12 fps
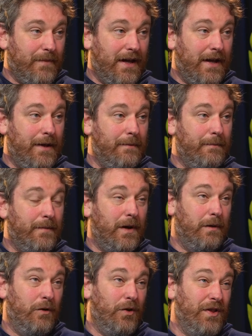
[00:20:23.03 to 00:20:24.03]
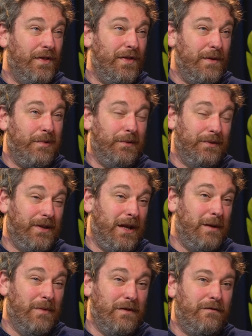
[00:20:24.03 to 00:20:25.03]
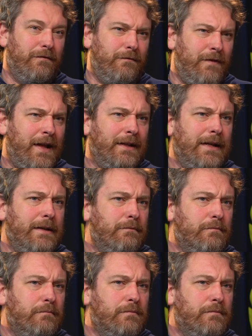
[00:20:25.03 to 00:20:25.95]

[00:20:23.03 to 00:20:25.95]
other than the Paul Newman, fairly